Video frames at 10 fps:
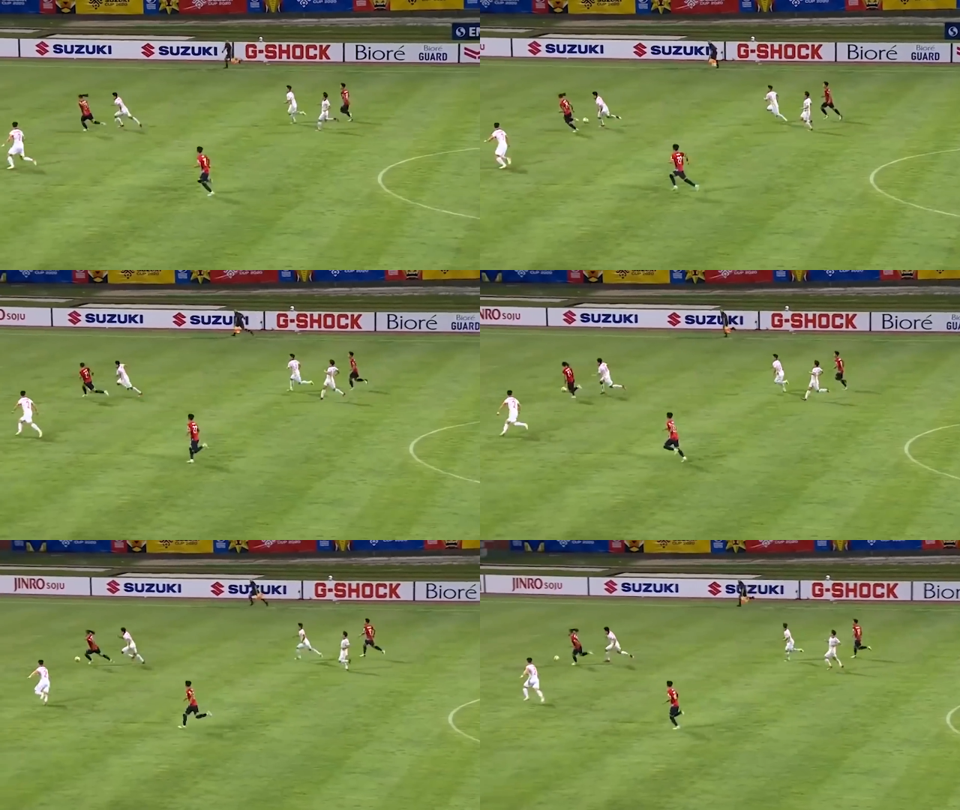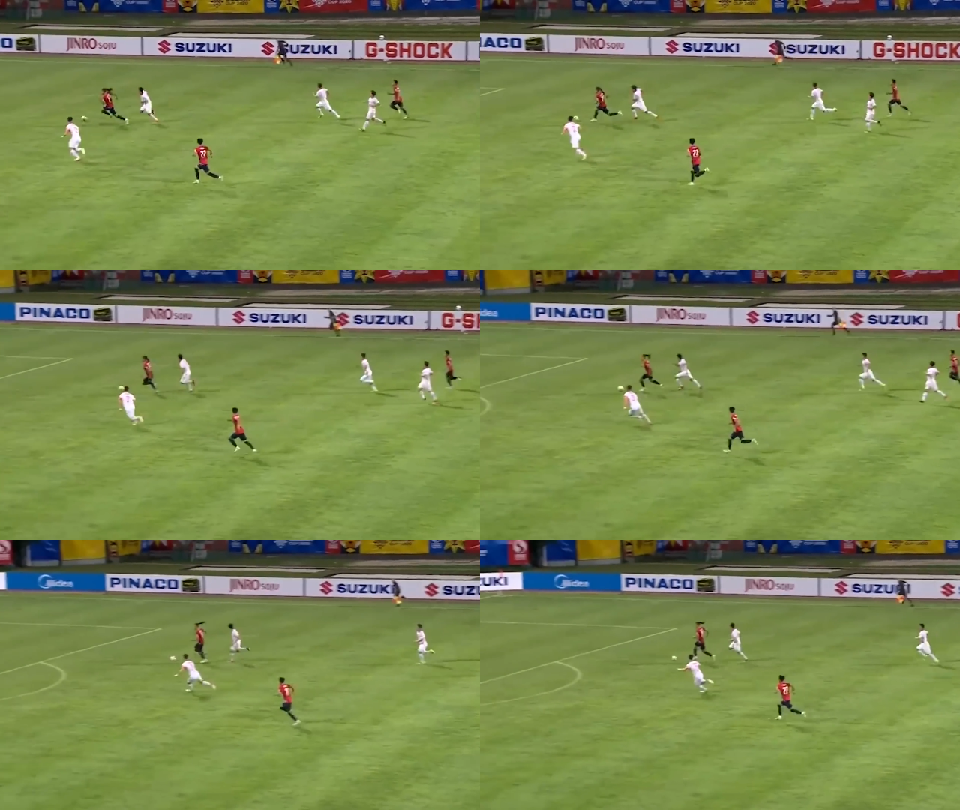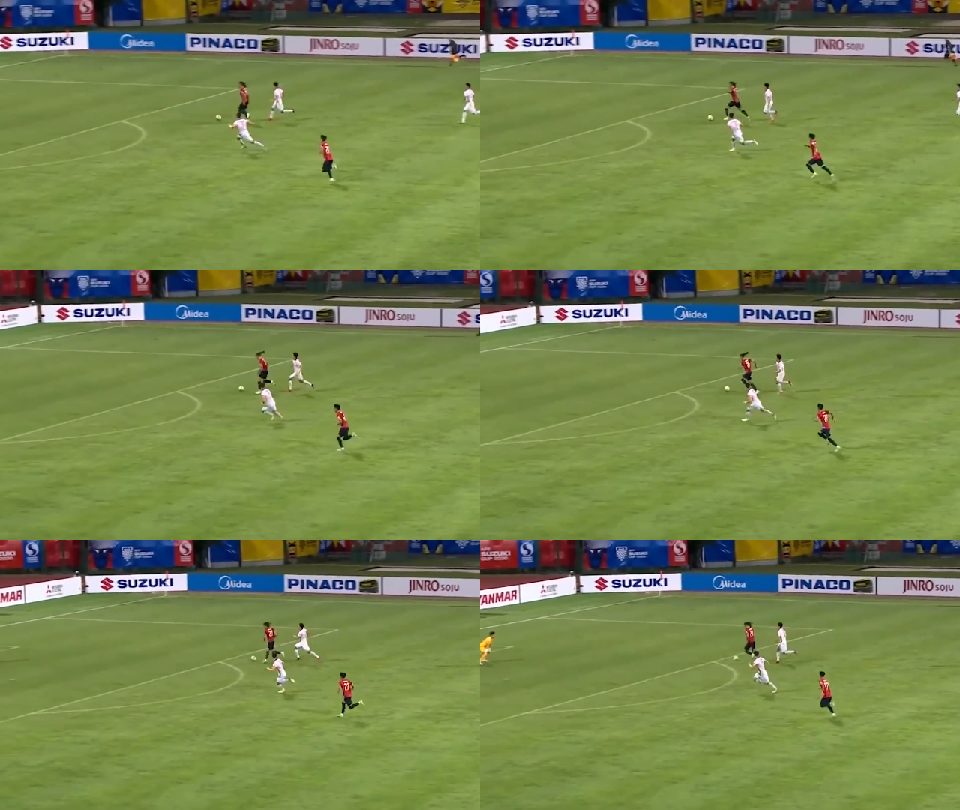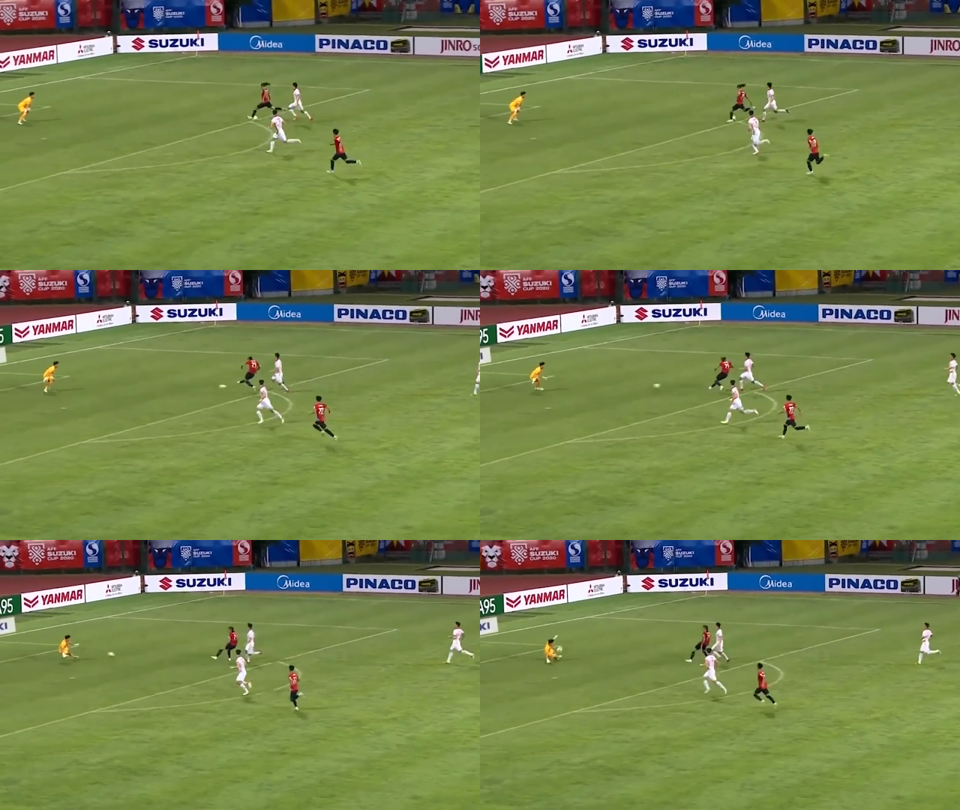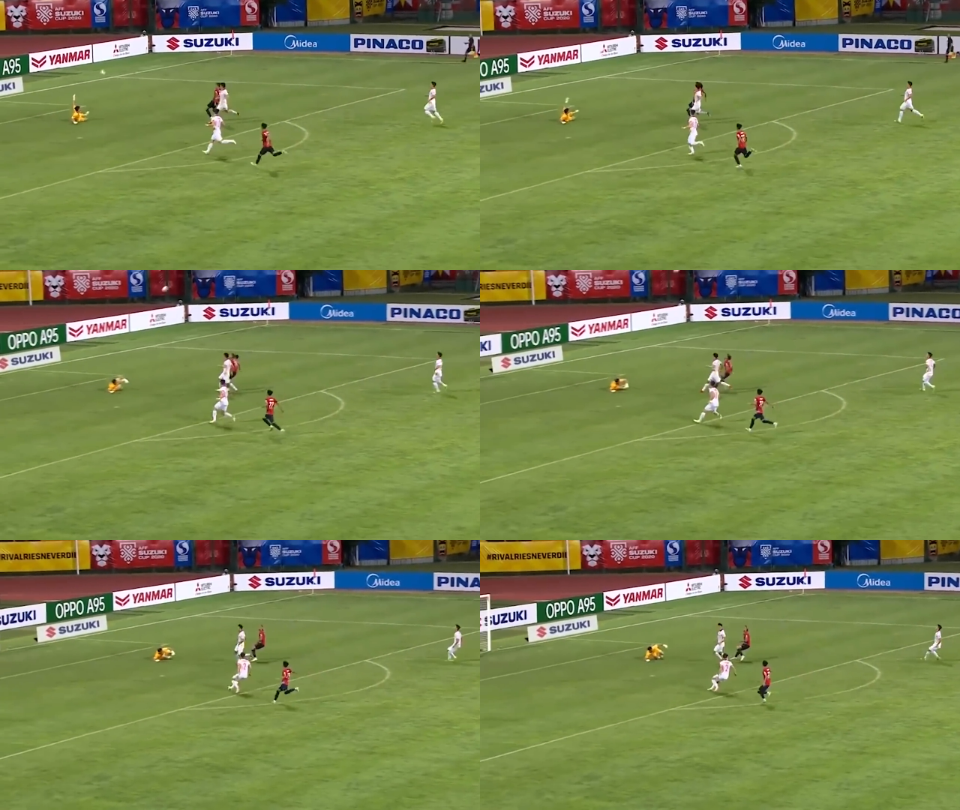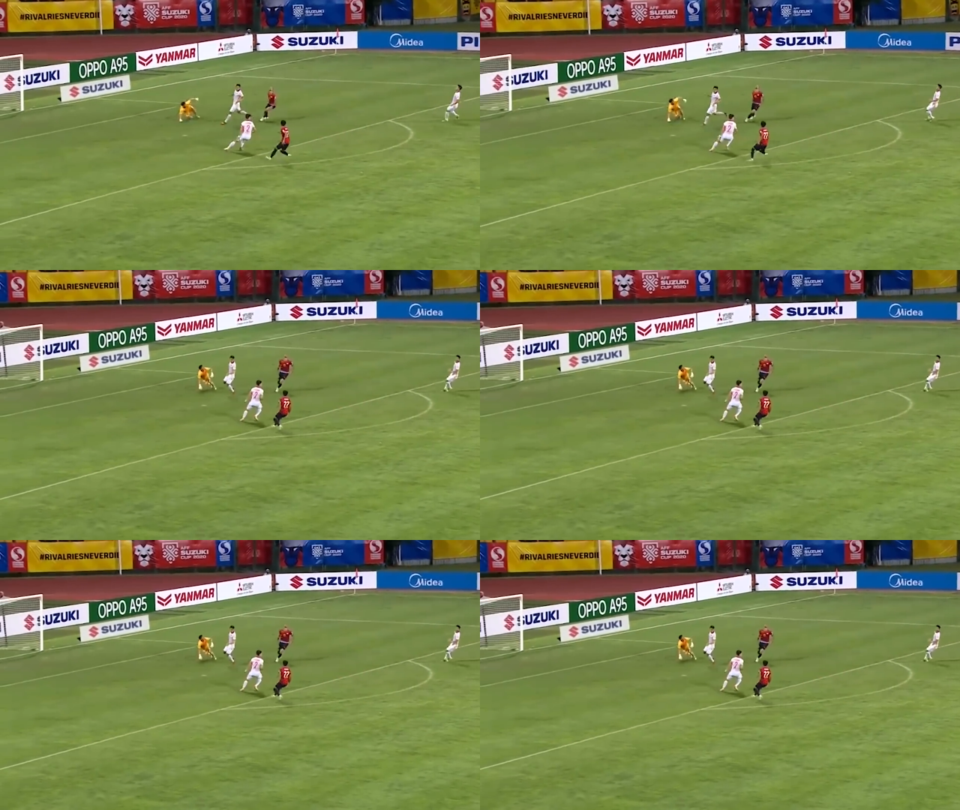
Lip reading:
[unreadable: no face in view]